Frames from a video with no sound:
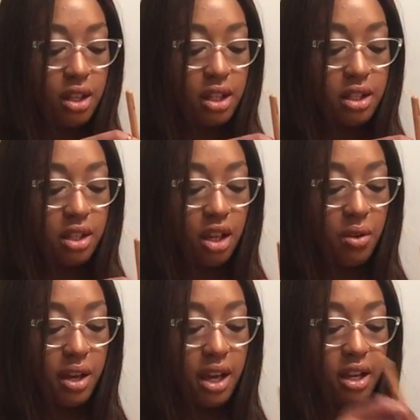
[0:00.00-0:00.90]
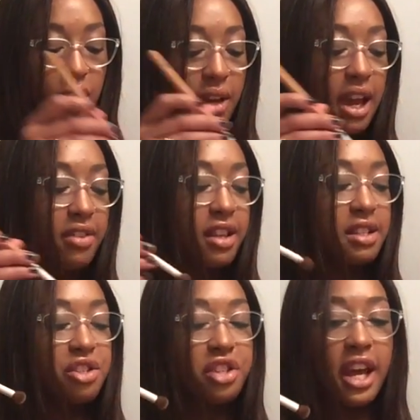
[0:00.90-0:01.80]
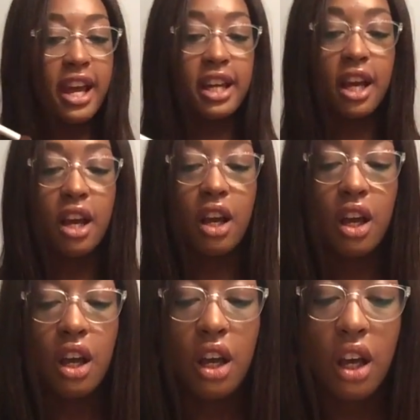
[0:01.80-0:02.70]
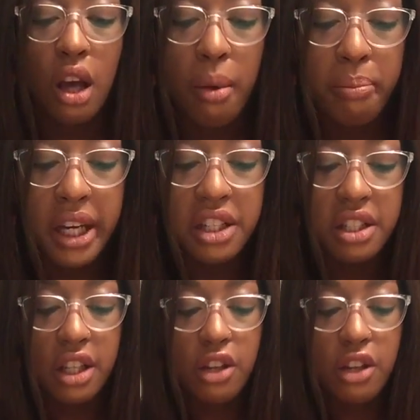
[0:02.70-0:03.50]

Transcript: Let's go ahead. Okay, this shade, Peaches